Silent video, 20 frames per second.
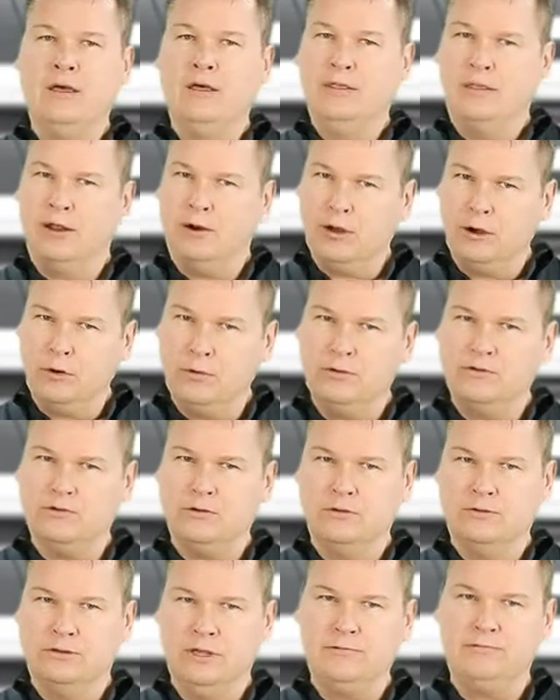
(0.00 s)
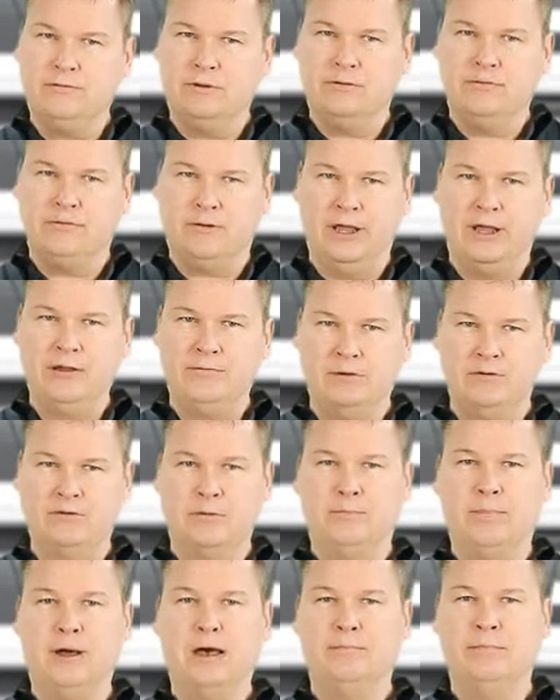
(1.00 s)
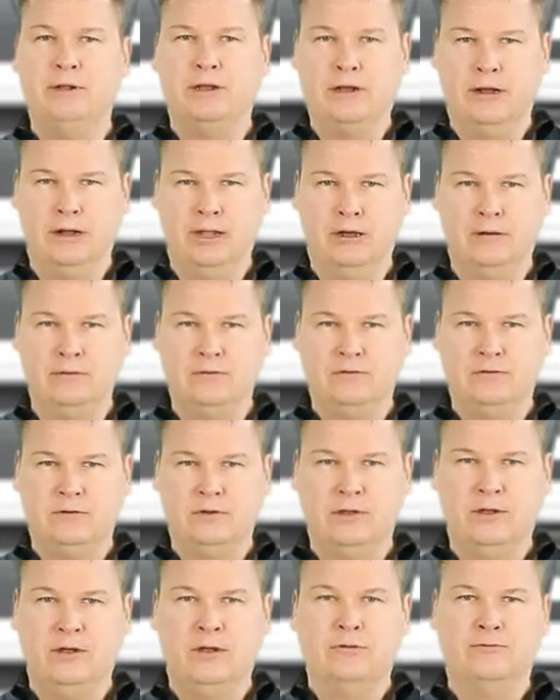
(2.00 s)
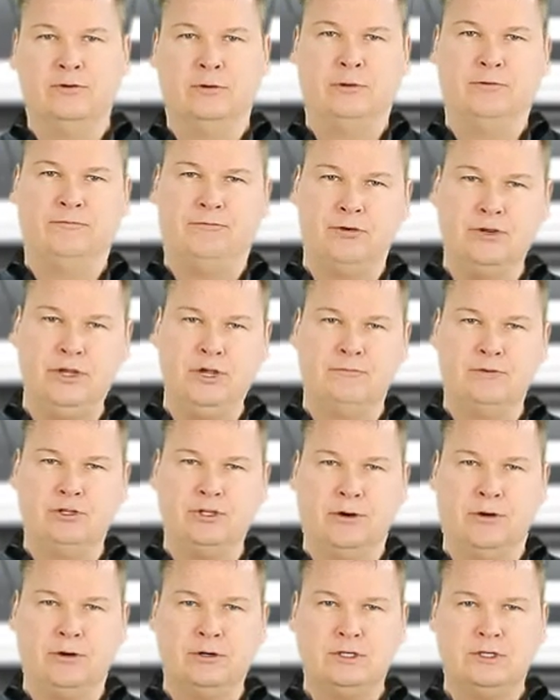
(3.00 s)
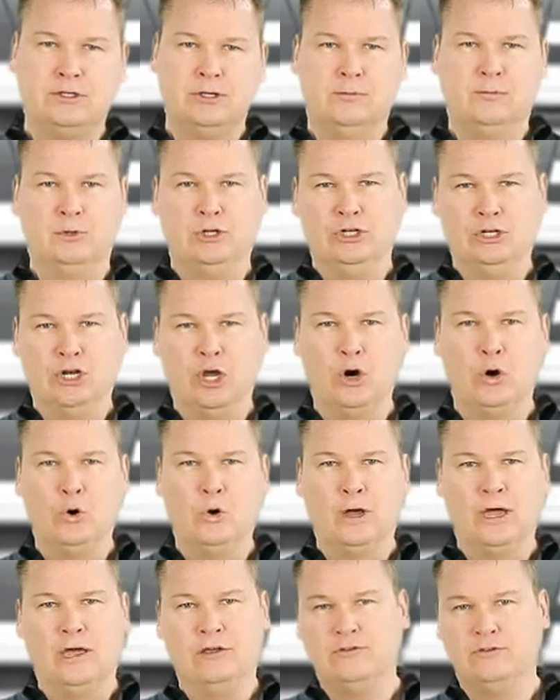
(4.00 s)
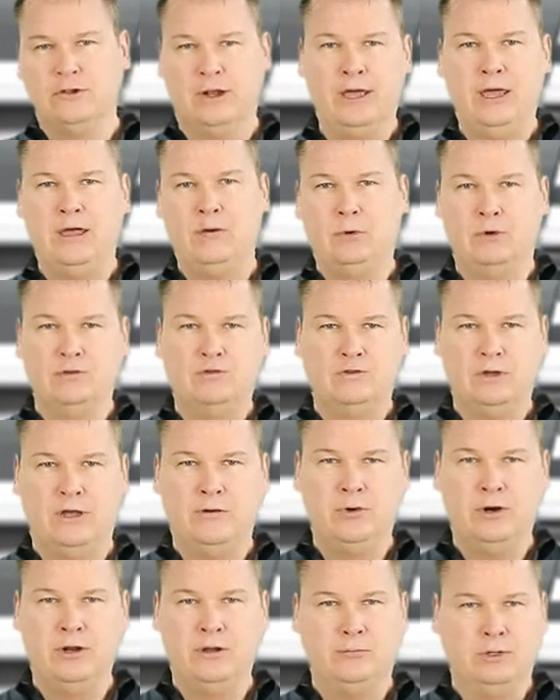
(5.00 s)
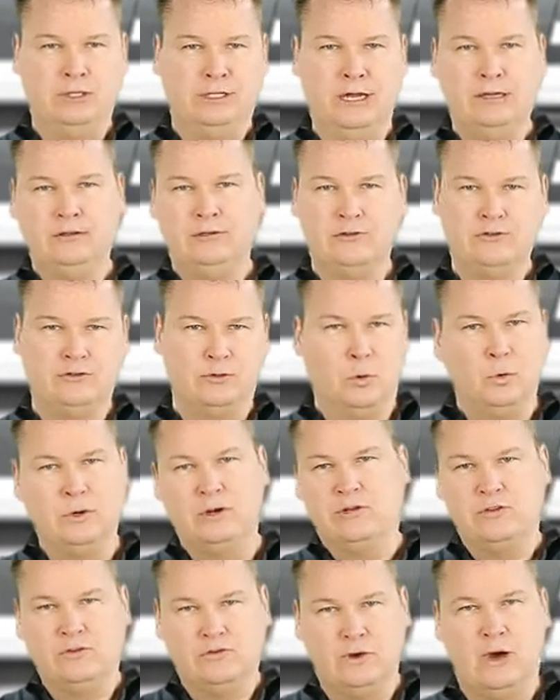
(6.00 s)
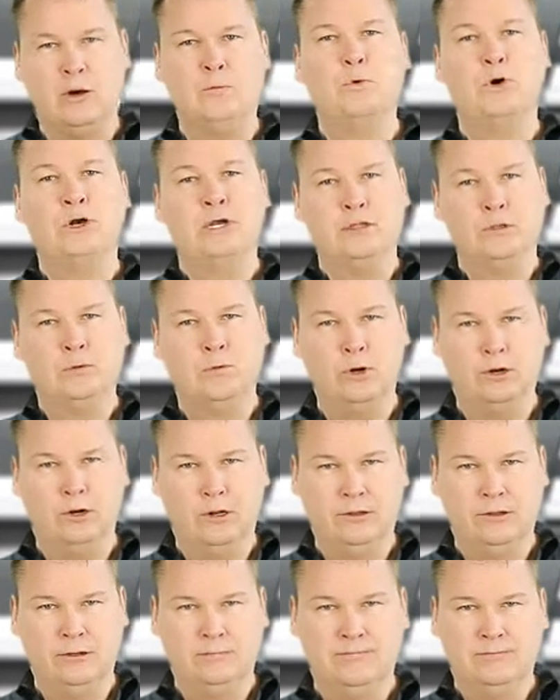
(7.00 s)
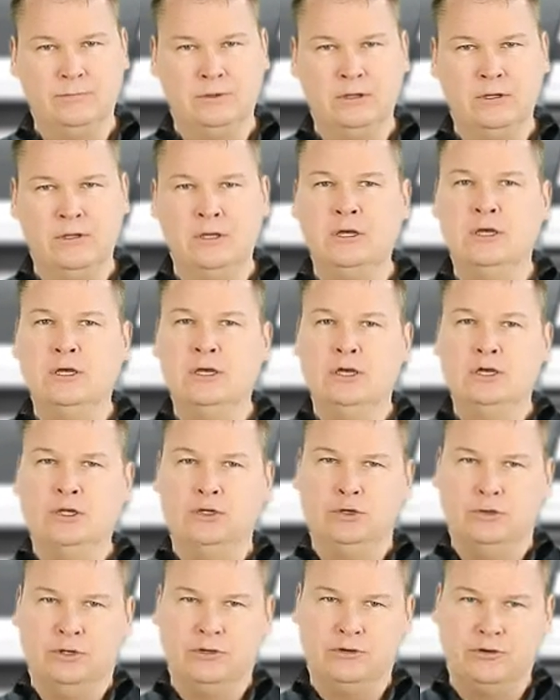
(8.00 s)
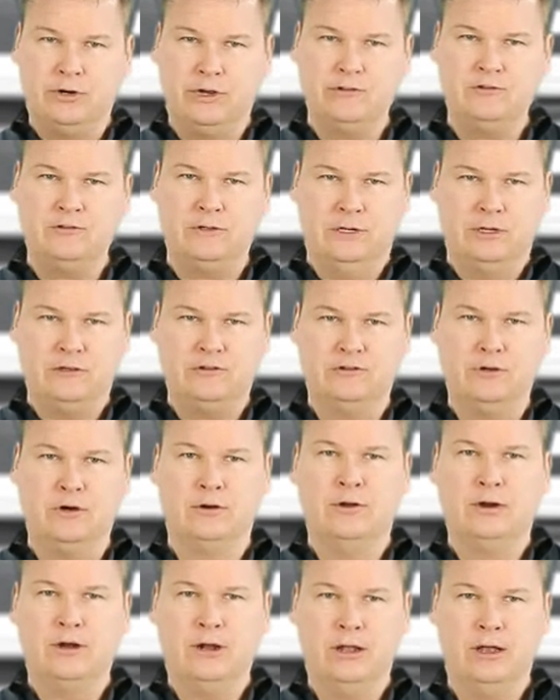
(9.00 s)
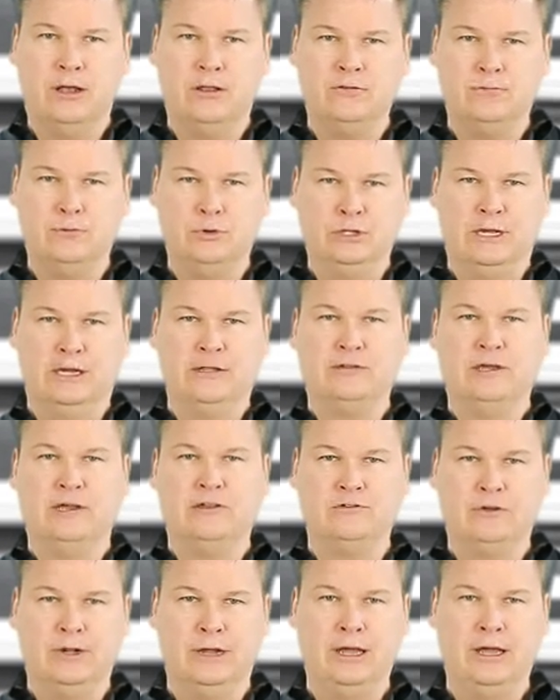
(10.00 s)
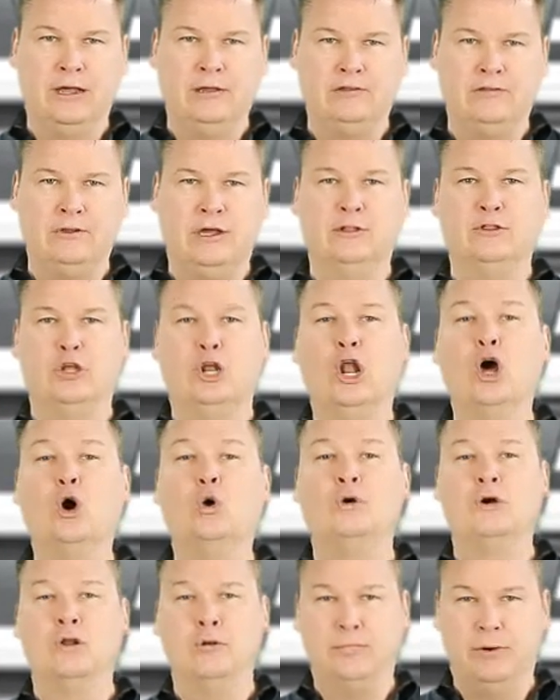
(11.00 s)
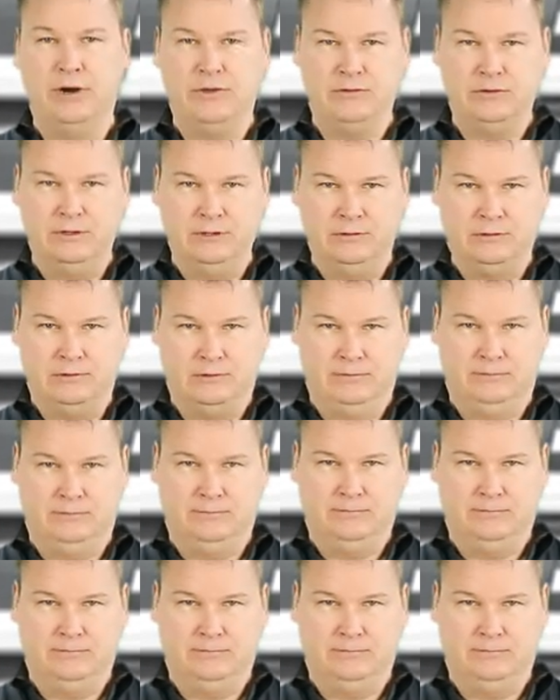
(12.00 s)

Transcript: There are also different flavors of public clouds, from the free of charge with no SLA whatsoever with data stored somewhere in the world, to the trusted external clouds where you get SLAs and a local presence.